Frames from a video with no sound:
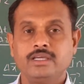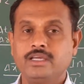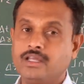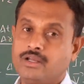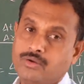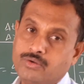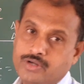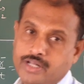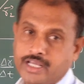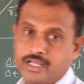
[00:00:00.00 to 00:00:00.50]
Here
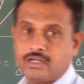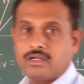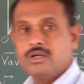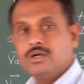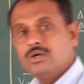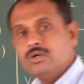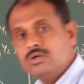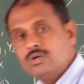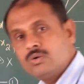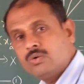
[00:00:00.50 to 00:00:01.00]
you
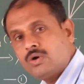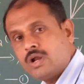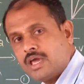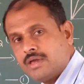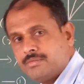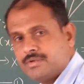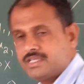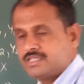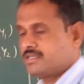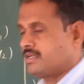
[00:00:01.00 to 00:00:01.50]
take 2
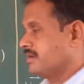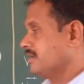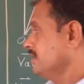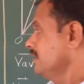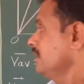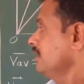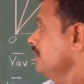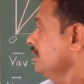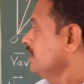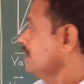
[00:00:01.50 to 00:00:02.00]

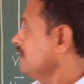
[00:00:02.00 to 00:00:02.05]
dimension.